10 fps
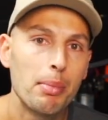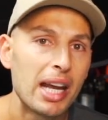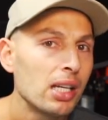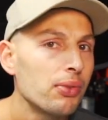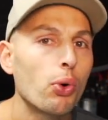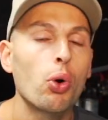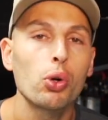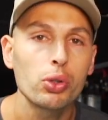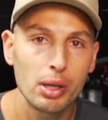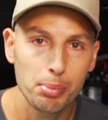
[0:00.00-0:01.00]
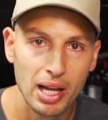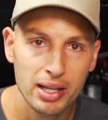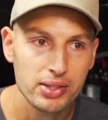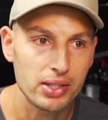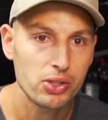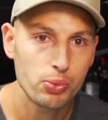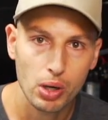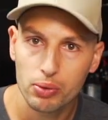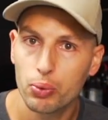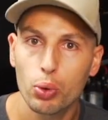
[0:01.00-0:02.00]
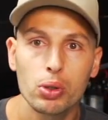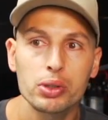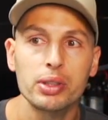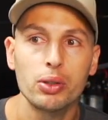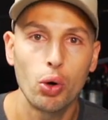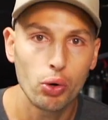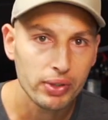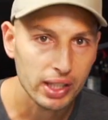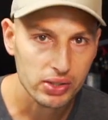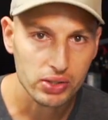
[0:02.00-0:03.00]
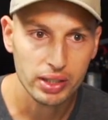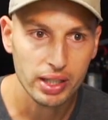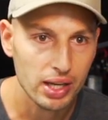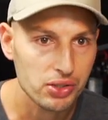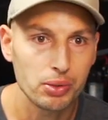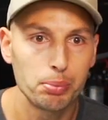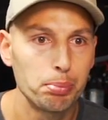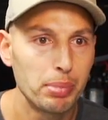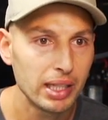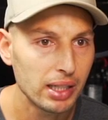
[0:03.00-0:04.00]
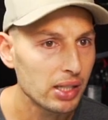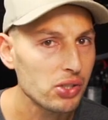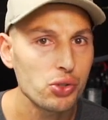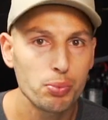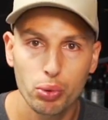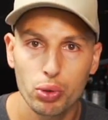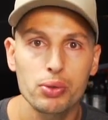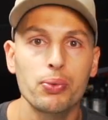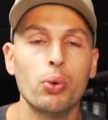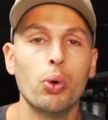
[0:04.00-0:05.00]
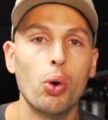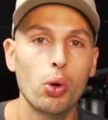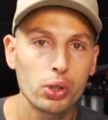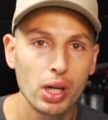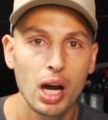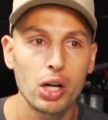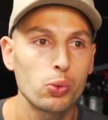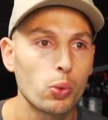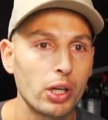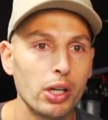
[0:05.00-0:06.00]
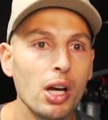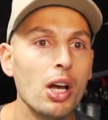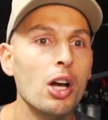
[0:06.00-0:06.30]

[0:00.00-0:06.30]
Mainly for older appliances, 12 volt obviously has the biggest support for all the hardware.